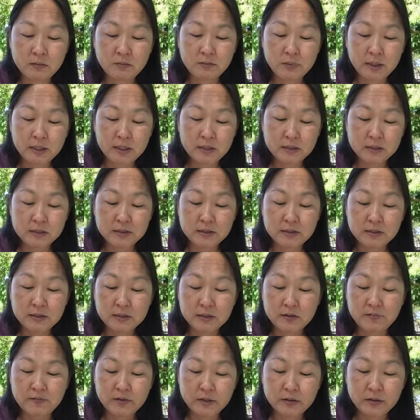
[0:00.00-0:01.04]
but it's
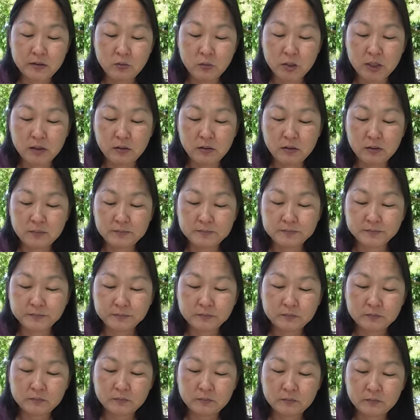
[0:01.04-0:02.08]
seasoned very well.
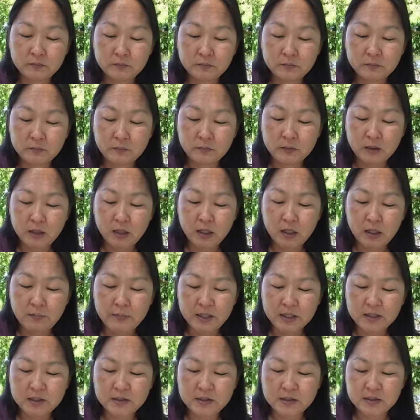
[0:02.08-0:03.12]

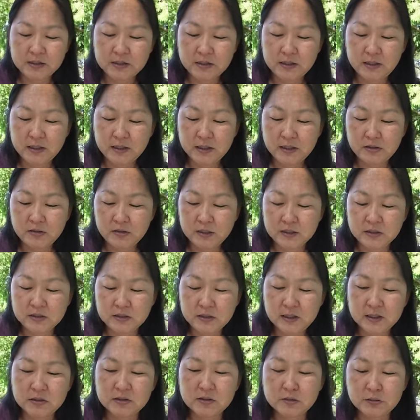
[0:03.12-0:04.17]
Because it's sitting out, it's
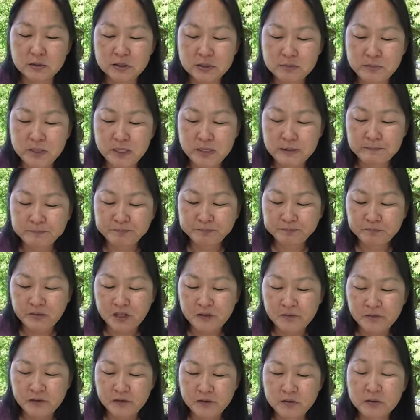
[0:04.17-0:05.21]
not as crispy,
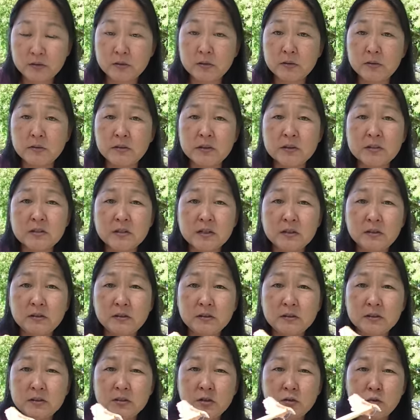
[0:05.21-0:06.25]
even though the skin
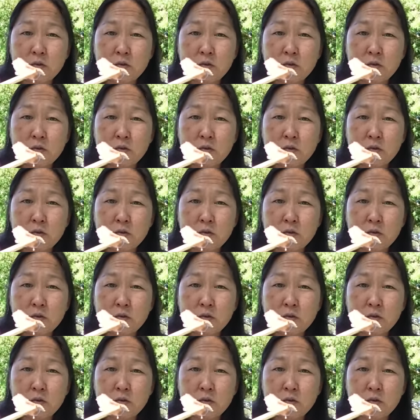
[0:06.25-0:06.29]
looks